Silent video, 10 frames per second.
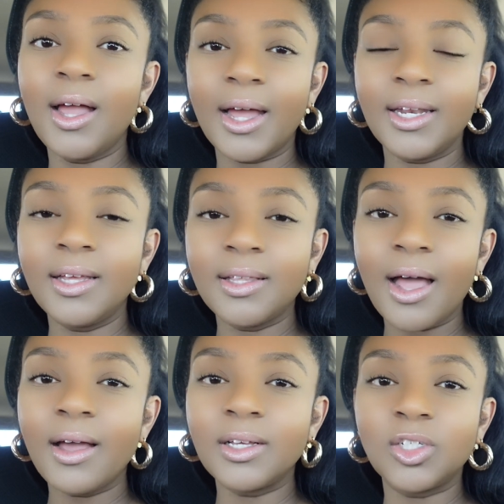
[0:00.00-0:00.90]
adding
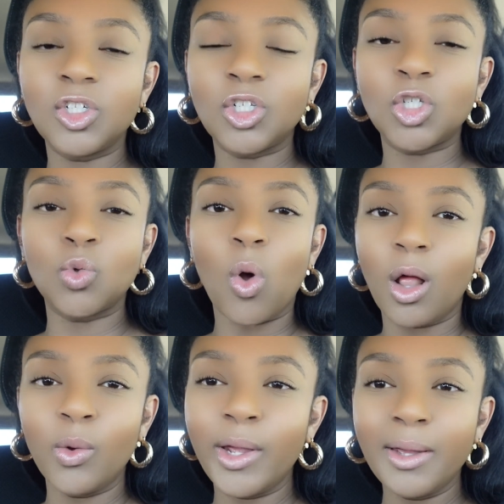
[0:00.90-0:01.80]
that is just
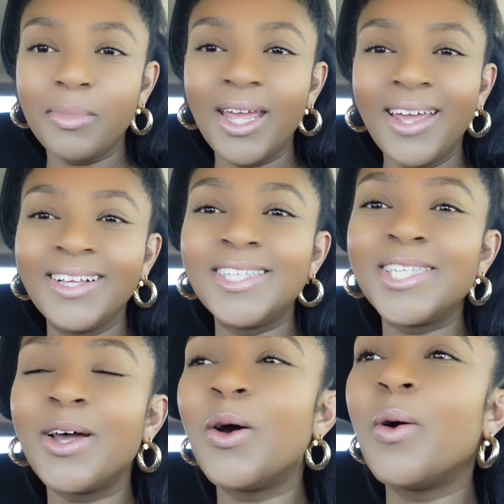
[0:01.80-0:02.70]
swallowing me.
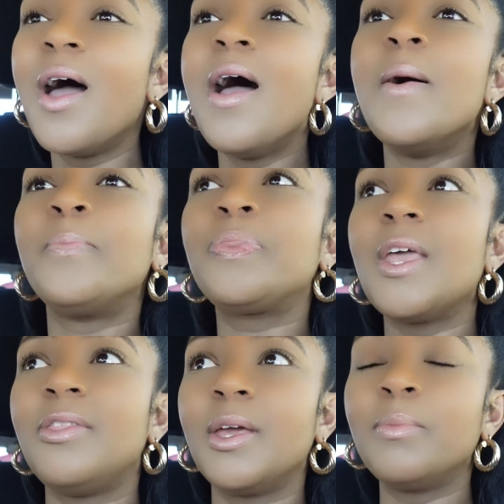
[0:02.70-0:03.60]
So
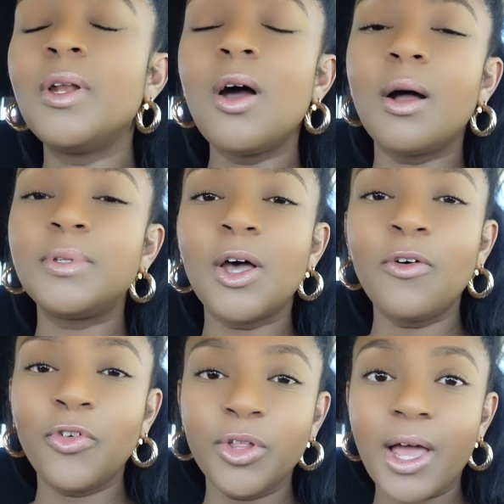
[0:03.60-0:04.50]
I think I'm gonna opt
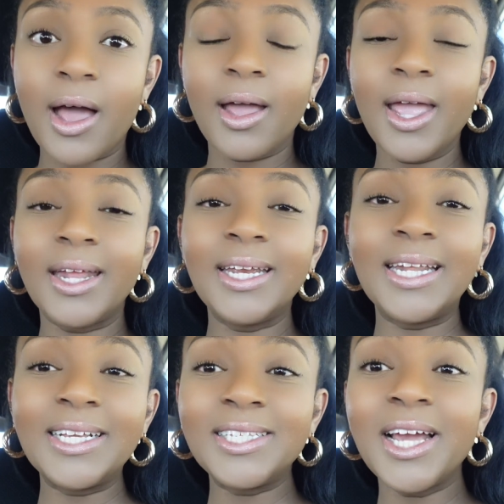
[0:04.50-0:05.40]
out for that. And it
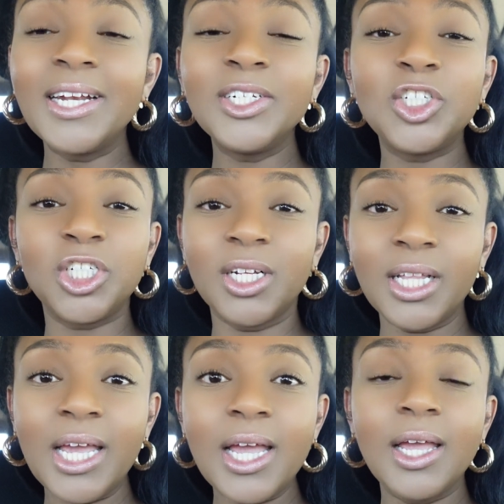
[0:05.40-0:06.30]
is kind of
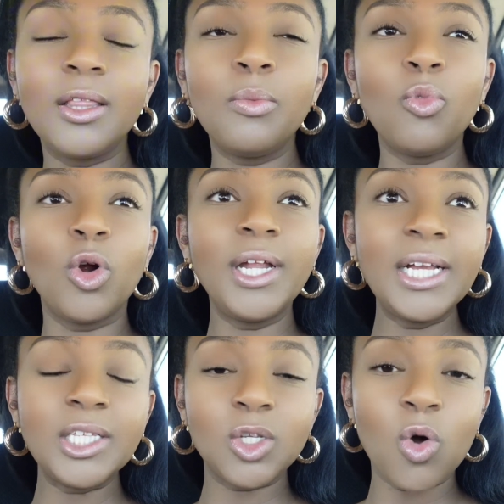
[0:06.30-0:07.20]
chilly. In the
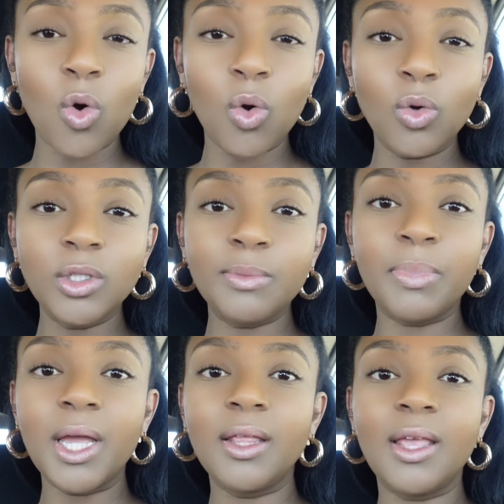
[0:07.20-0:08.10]
morning it's cold,
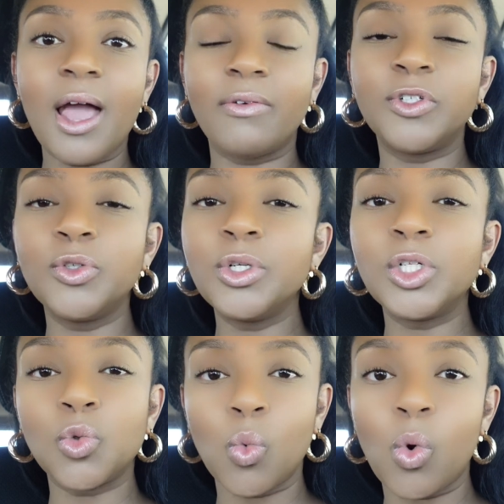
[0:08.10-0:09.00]
but in the afternoon
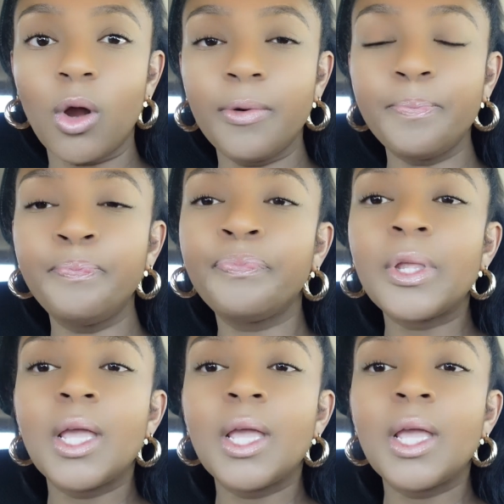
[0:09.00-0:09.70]
it's warm.